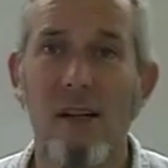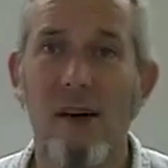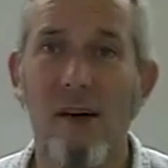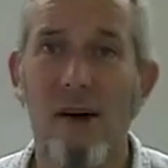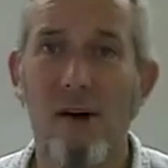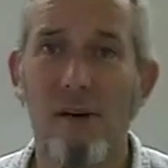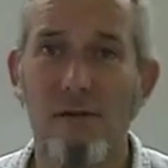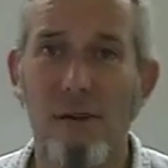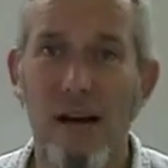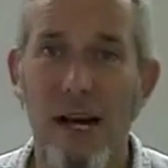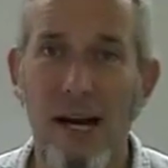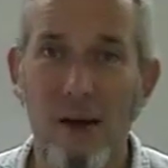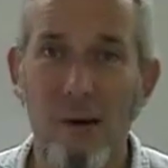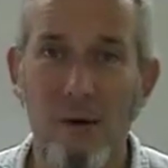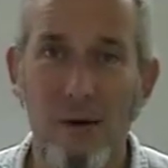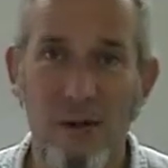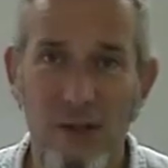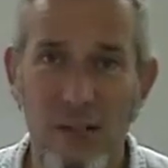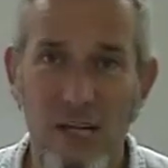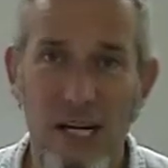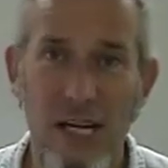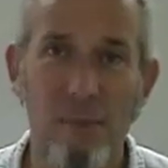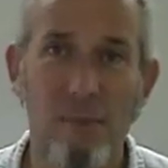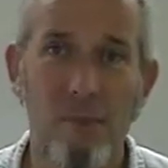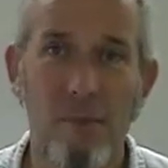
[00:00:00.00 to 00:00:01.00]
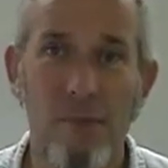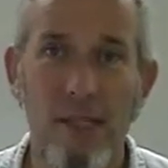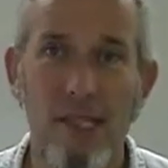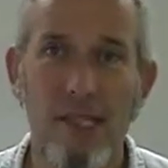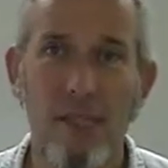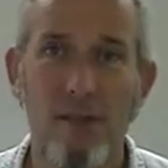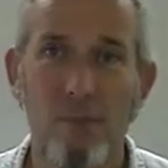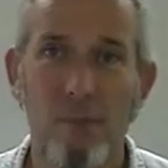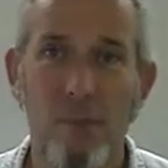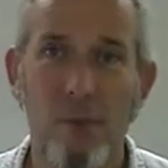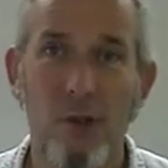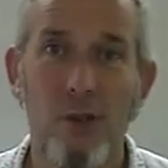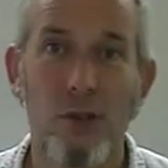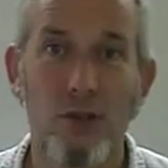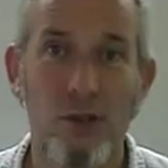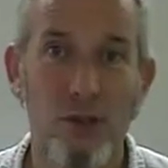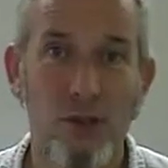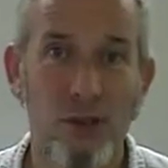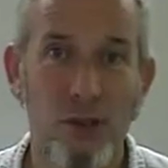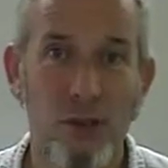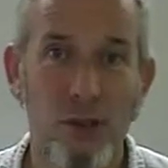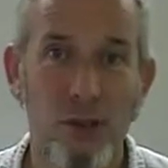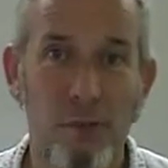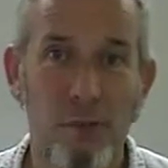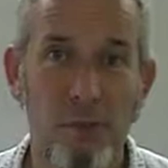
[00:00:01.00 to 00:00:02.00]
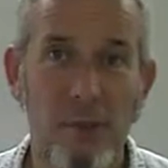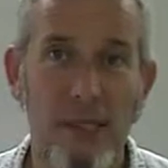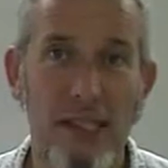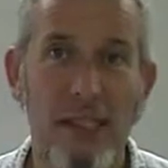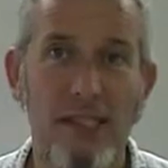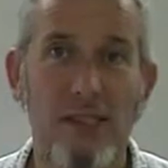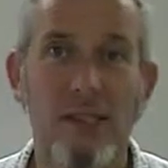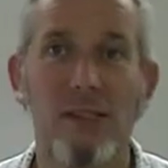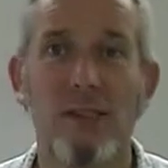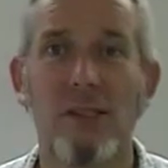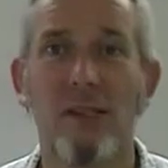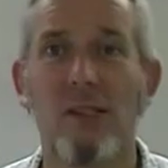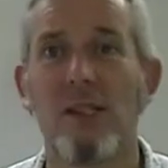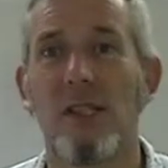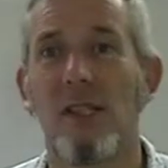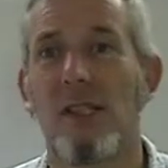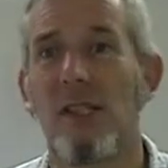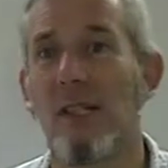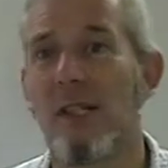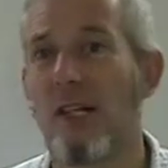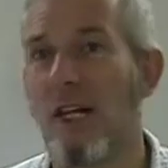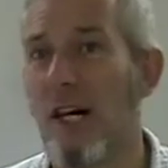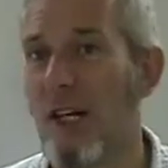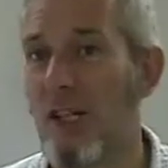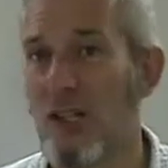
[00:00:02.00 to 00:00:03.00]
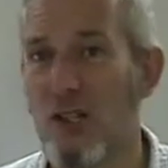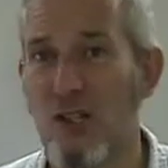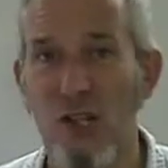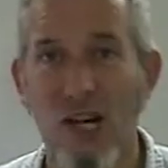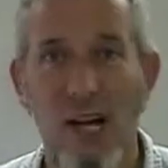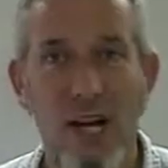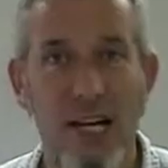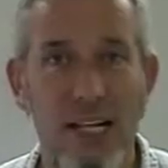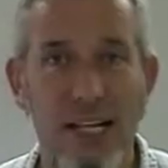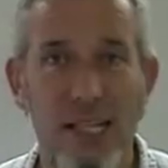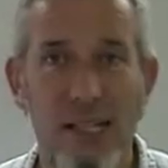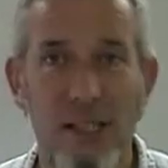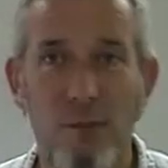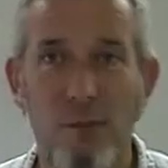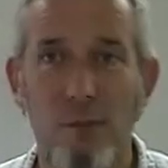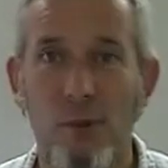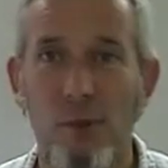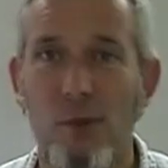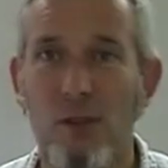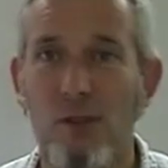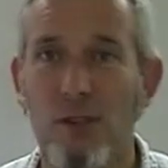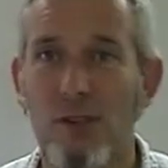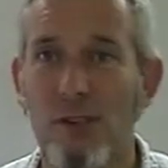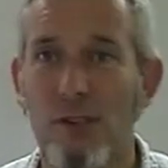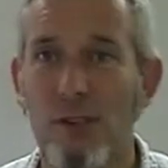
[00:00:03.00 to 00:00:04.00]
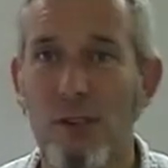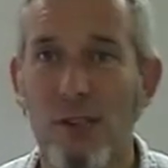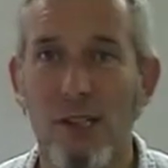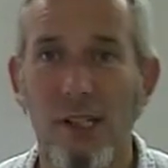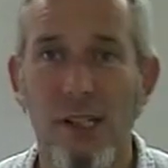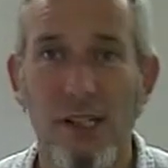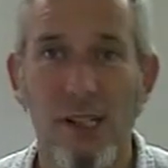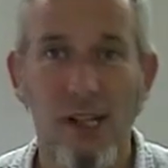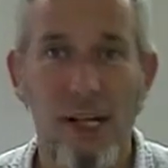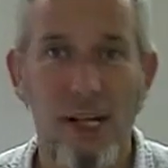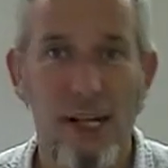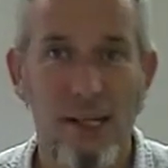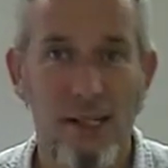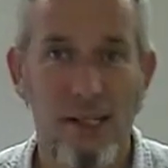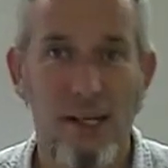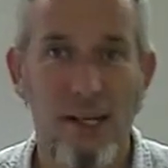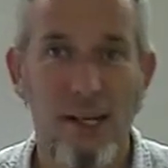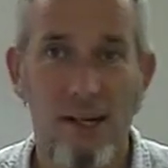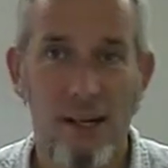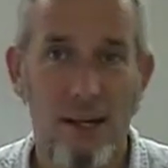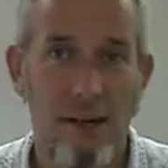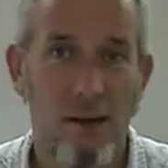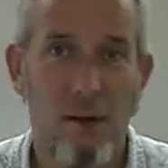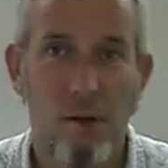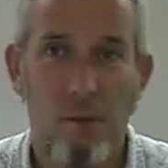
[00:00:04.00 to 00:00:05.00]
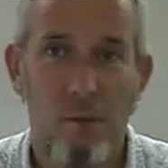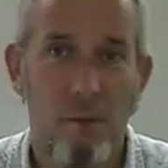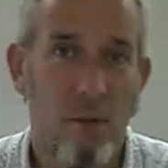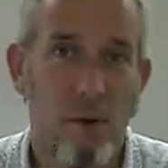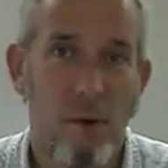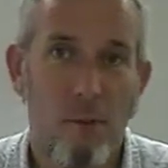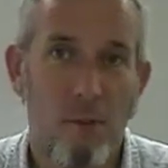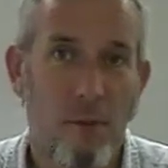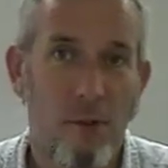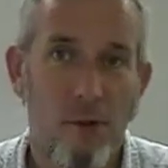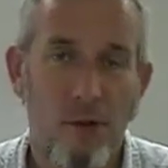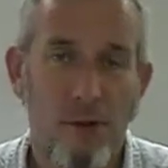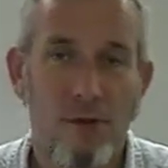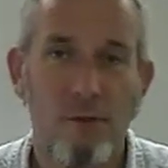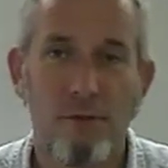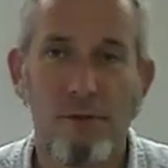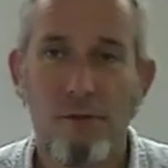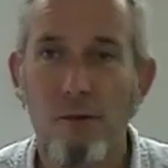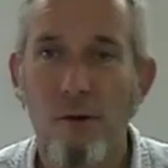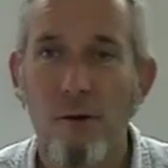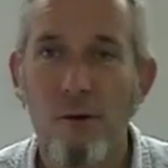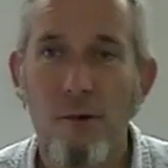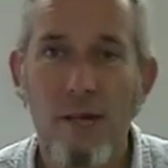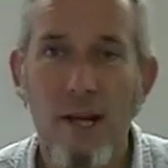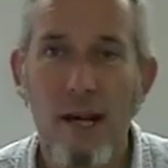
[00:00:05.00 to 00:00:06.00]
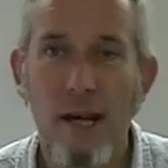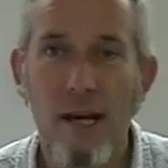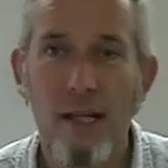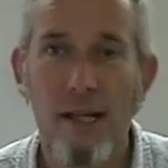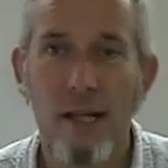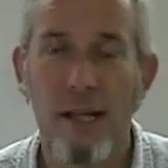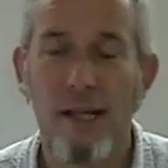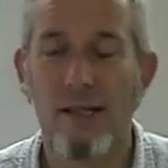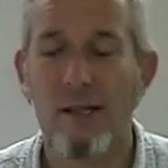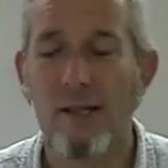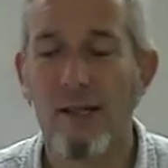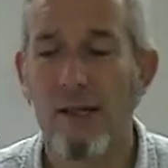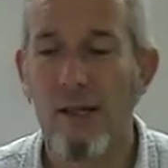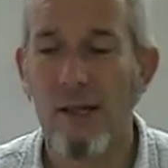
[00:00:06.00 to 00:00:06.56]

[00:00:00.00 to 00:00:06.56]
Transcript: of how a Japanese person speaks, a Chinese person, a, a, a person from Thailand.